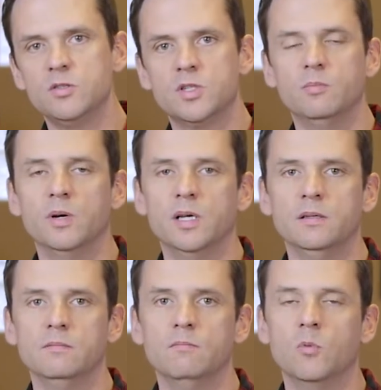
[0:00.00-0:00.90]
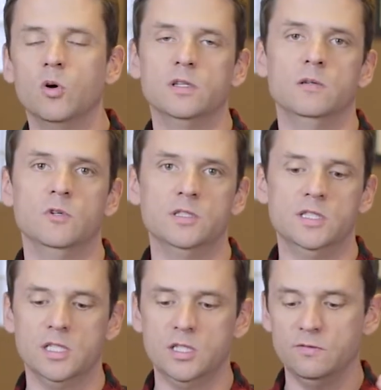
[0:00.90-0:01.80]
user but more than one
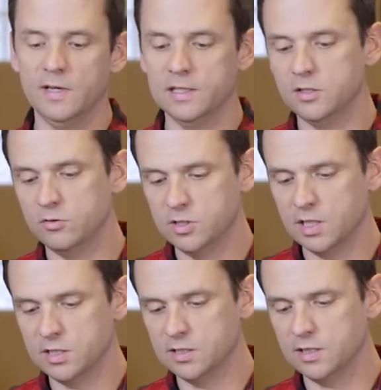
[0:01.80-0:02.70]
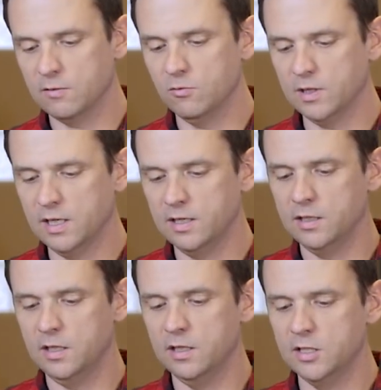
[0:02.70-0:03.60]
session? You've got two sessions. Like, what can
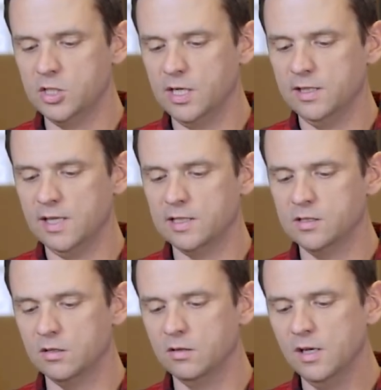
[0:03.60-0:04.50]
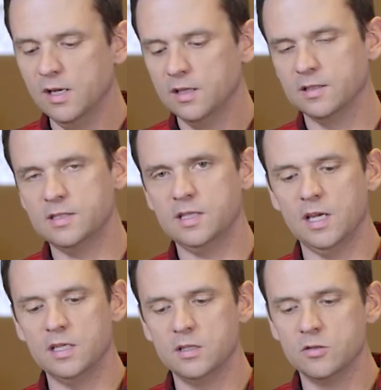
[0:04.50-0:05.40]
initiate that? So let's
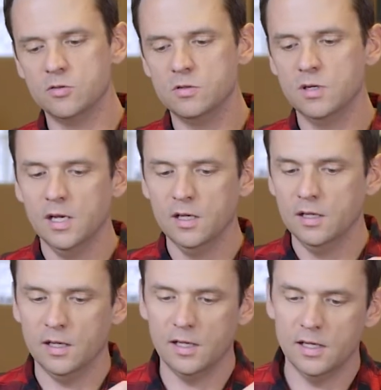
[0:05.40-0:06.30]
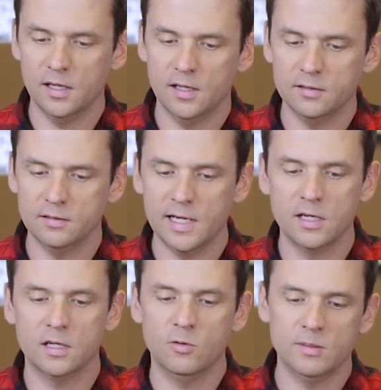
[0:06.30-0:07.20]
say you land
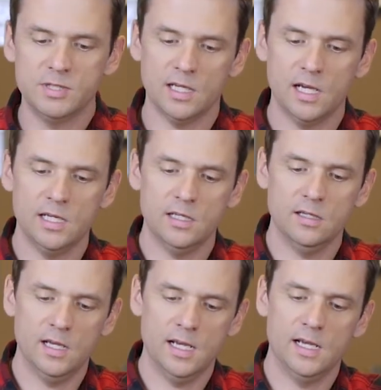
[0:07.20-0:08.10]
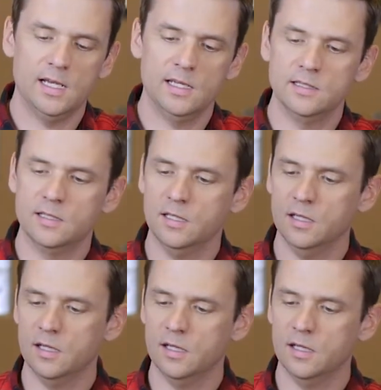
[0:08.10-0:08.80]
on a website and